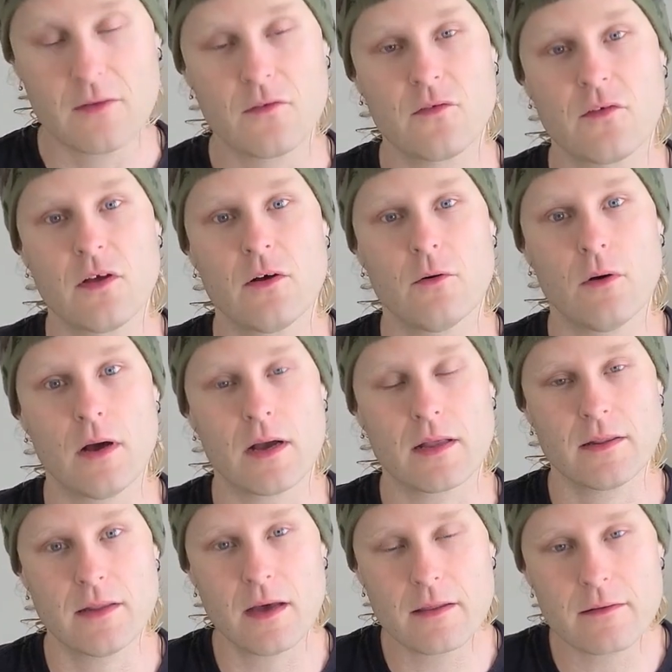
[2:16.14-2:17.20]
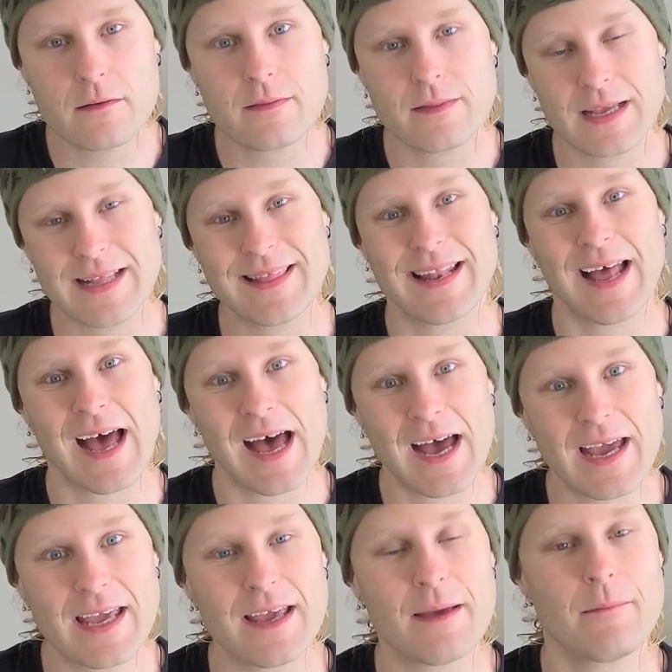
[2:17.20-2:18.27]
So another thing that
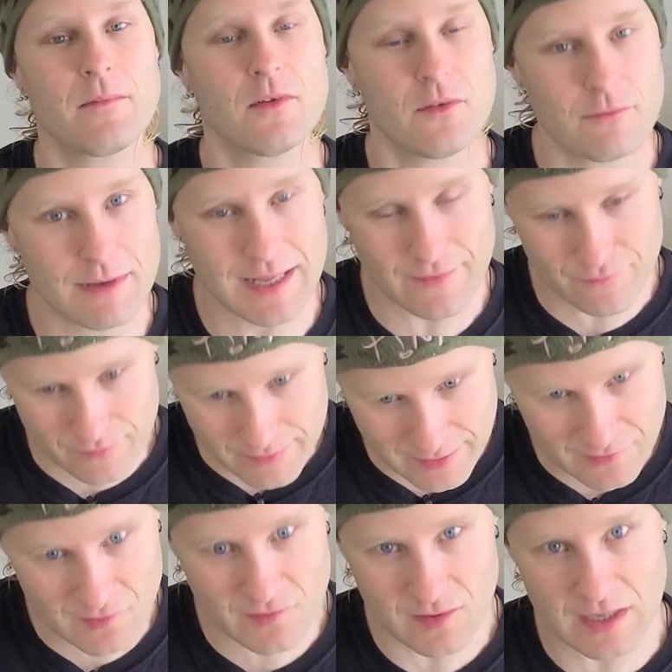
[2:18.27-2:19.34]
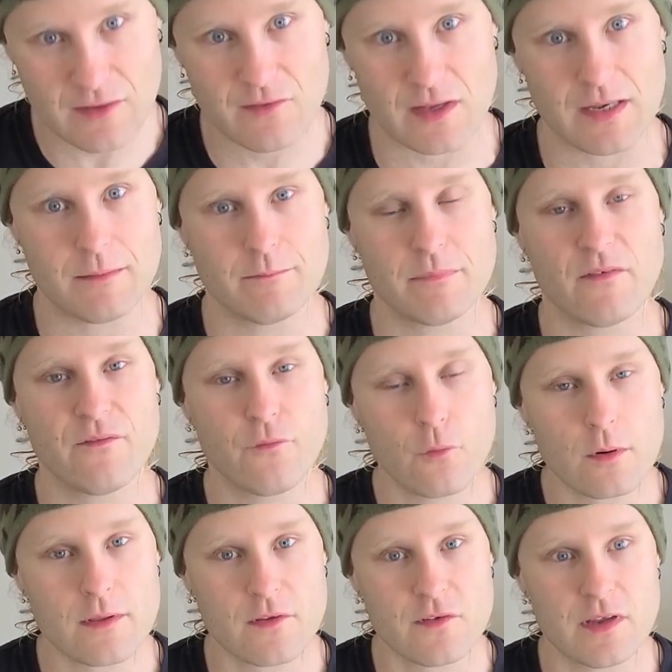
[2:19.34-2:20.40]
I am doing for this season,
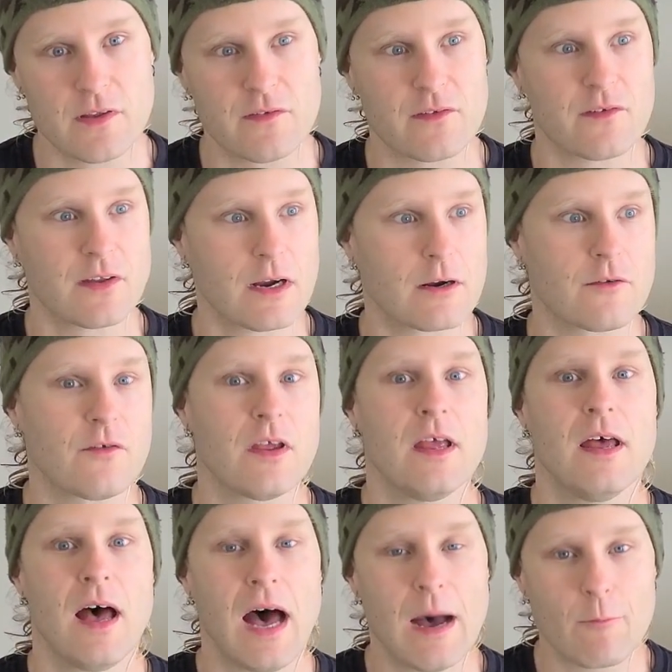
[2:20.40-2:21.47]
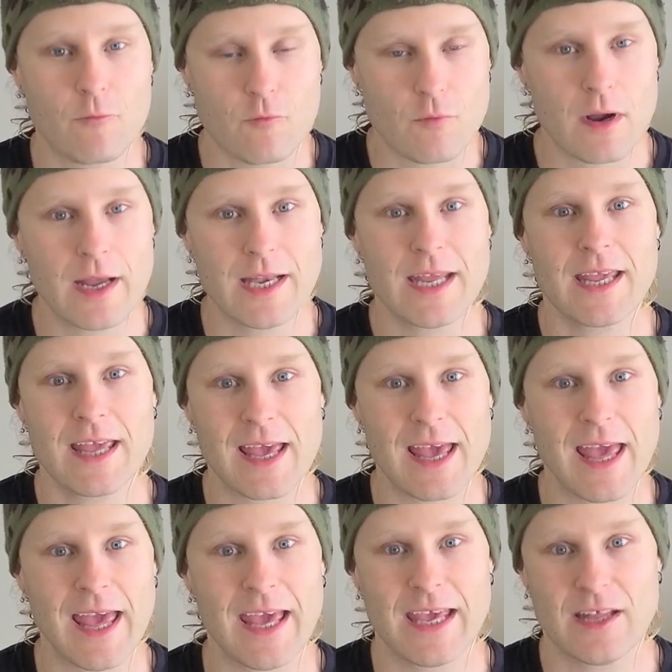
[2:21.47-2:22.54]
before the season starts, I'm writing
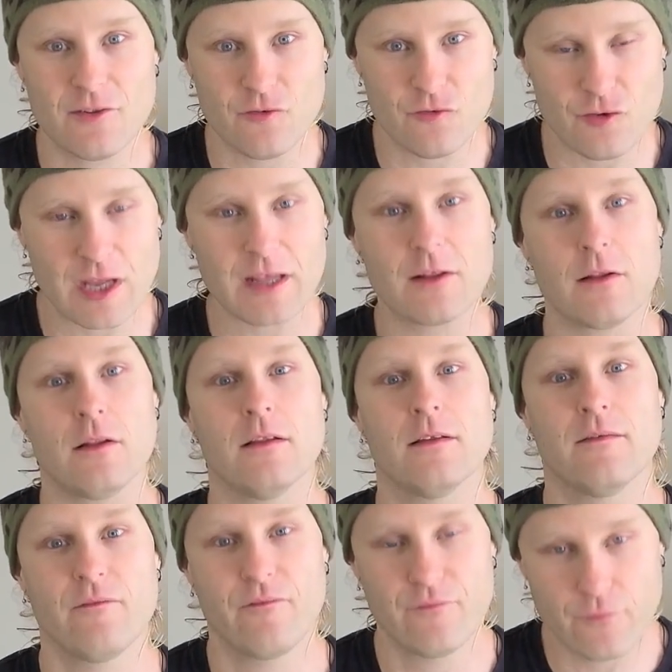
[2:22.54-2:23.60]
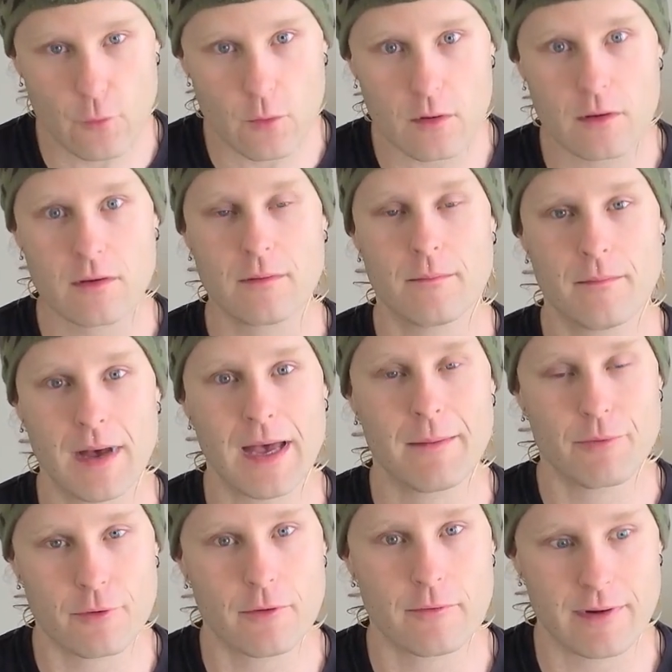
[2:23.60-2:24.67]
a jingle for
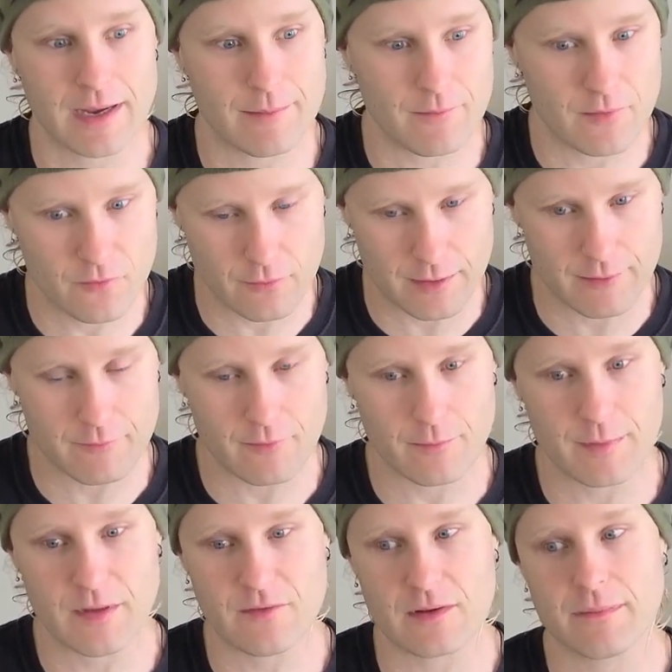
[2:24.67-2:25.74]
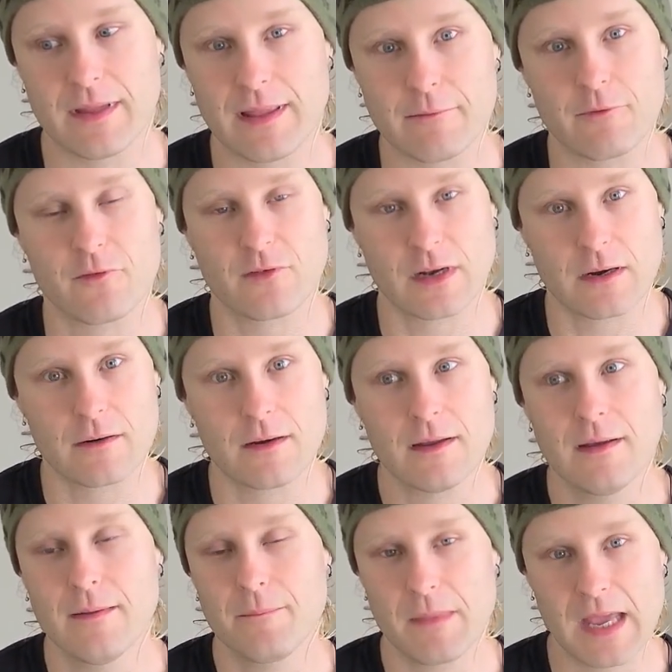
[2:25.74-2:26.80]
my program. So it will be something that will start
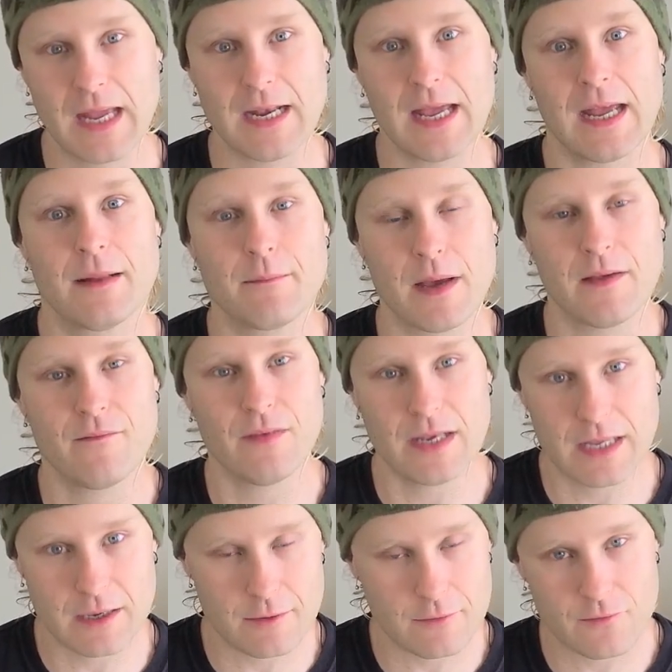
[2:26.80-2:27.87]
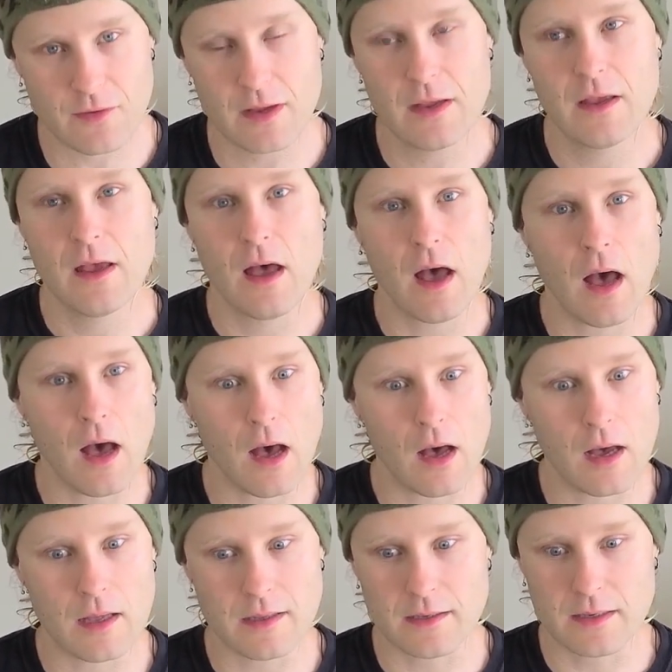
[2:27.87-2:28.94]
and end my videos.
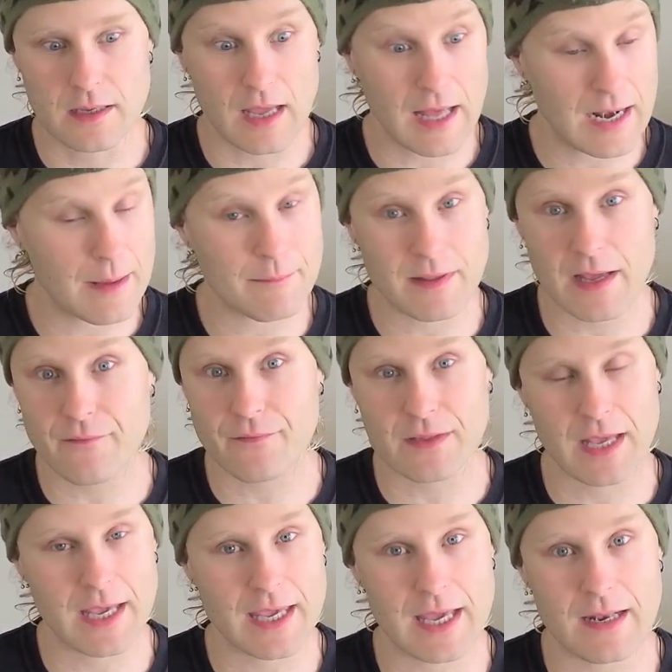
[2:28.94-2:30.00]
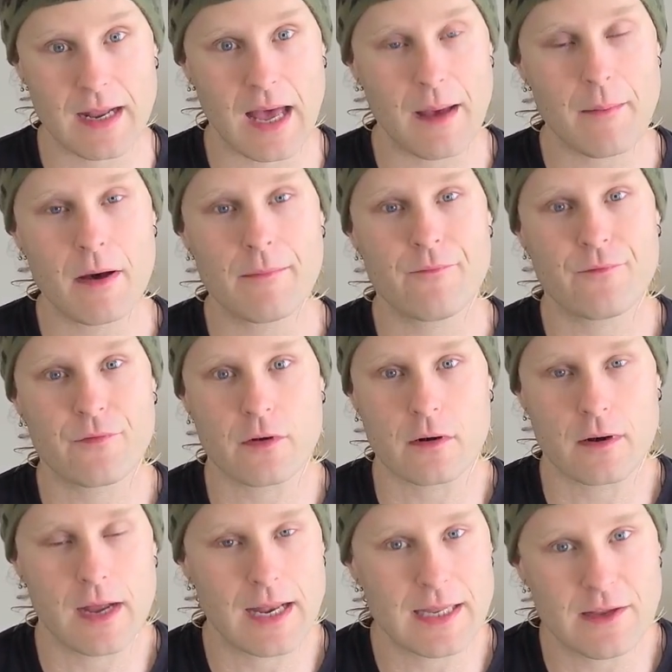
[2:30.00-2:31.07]
And I'm definitely, again, I'm up
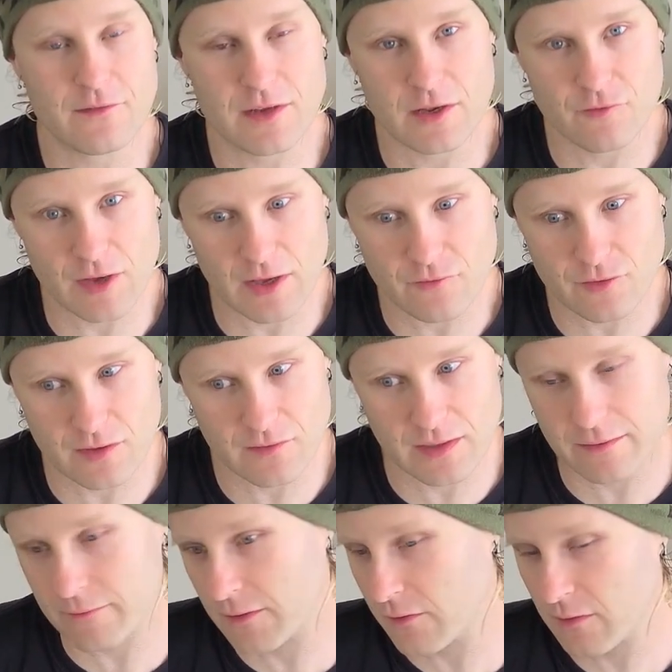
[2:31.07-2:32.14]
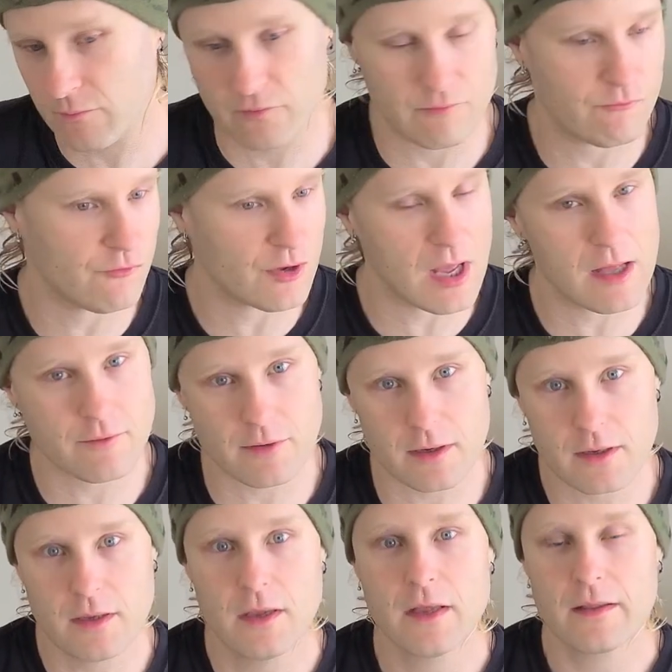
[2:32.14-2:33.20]
for any suggestions, either in terms of
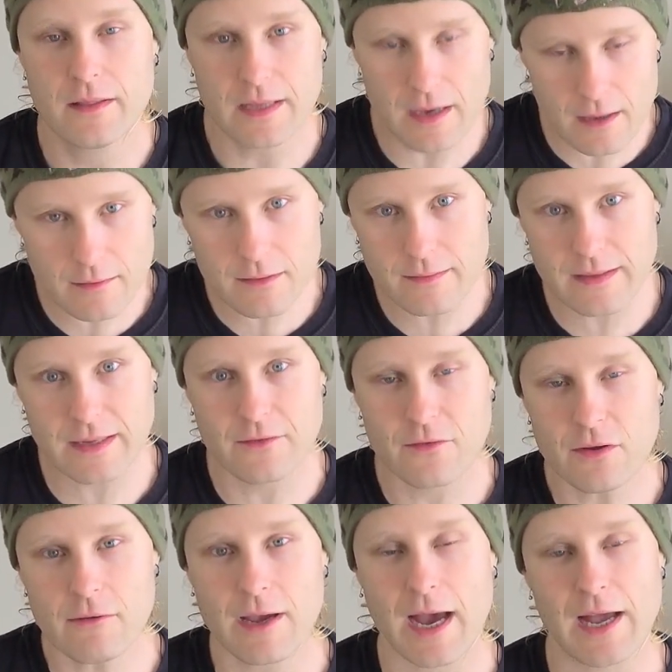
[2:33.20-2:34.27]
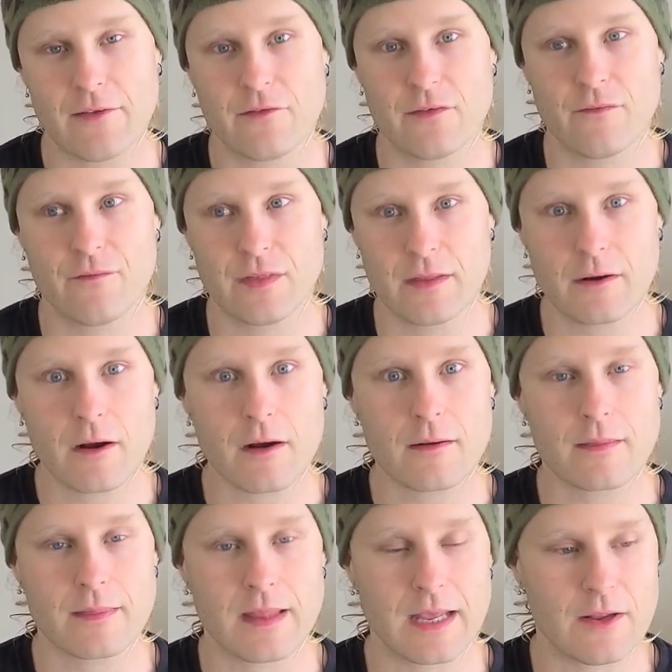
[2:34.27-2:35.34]
genre. The other thing too, guys, is if there are
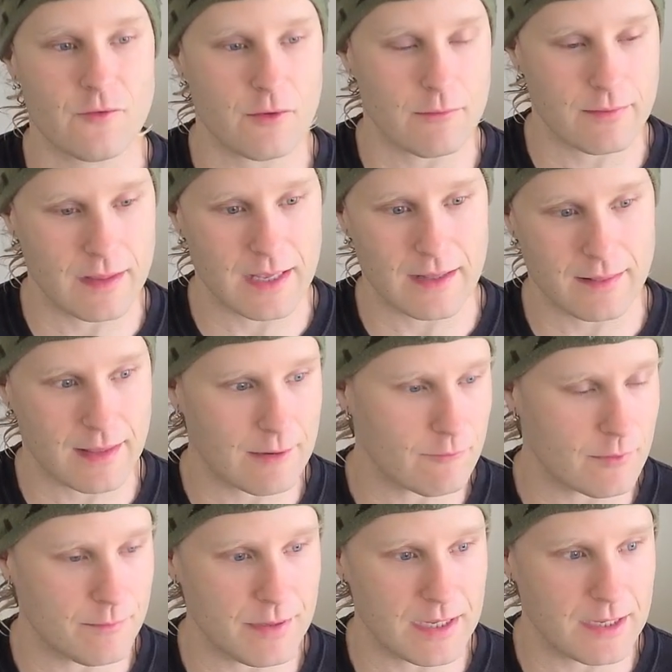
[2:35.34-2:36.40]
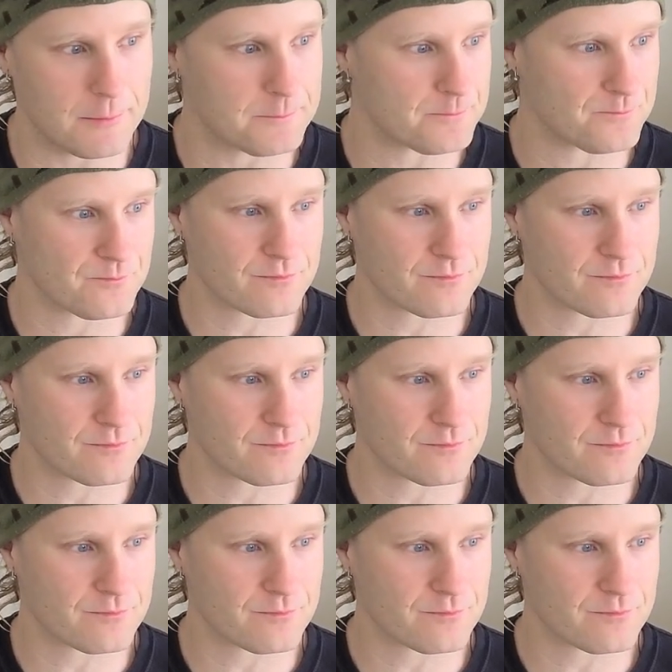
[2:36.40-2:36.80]
things you think that would be,